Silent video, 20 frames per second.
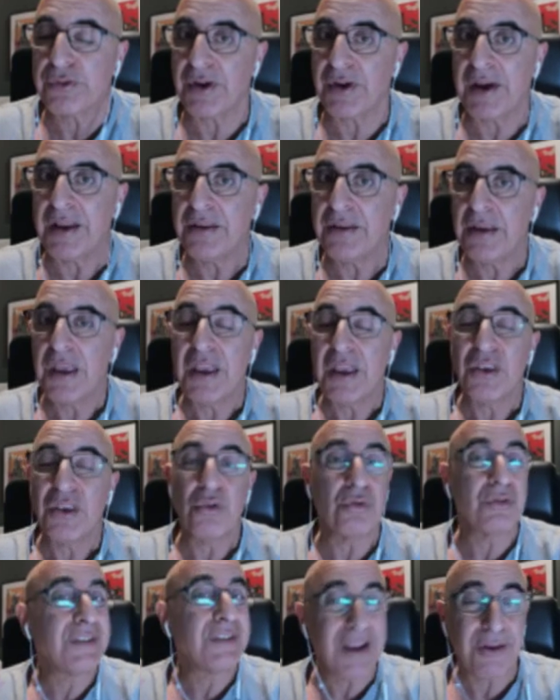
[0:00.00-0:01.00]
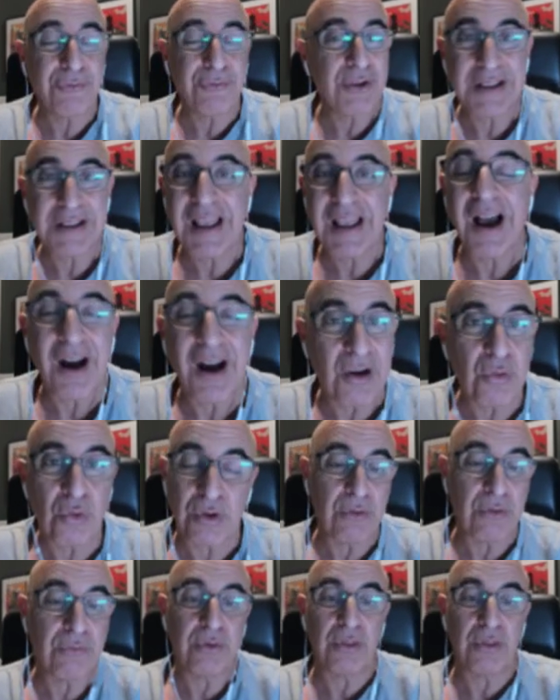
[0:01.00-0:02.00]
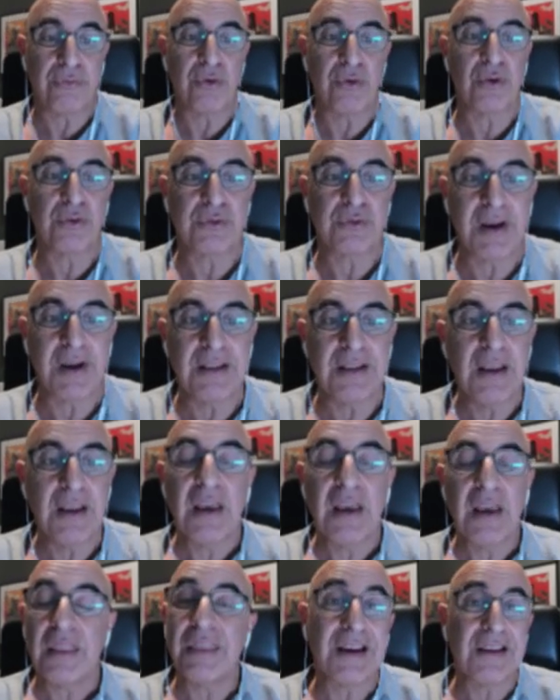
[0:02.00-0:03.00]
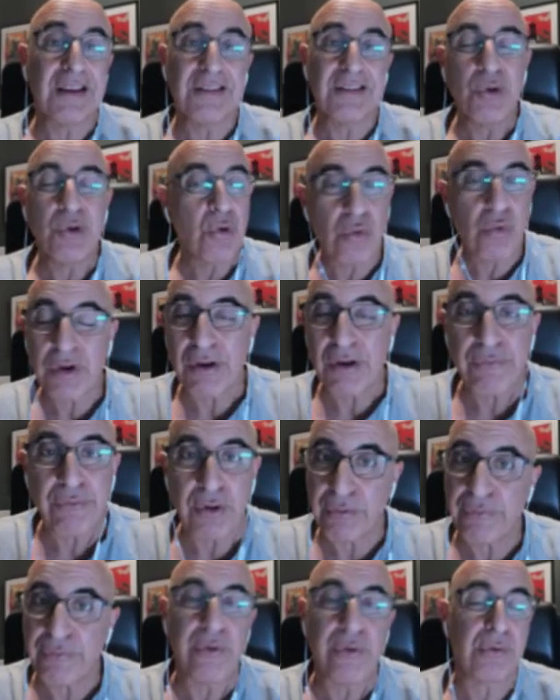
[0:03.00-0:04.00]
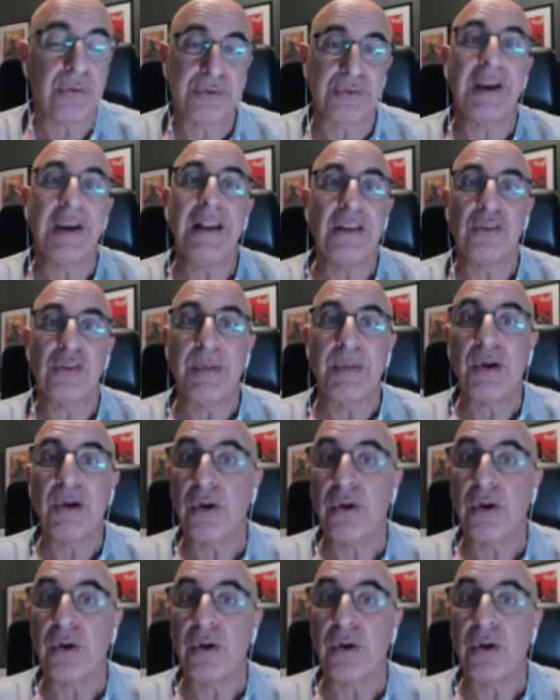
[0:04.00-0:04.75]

false trade. You definitely are looking for the false trade. The reason you're looking for the false trade is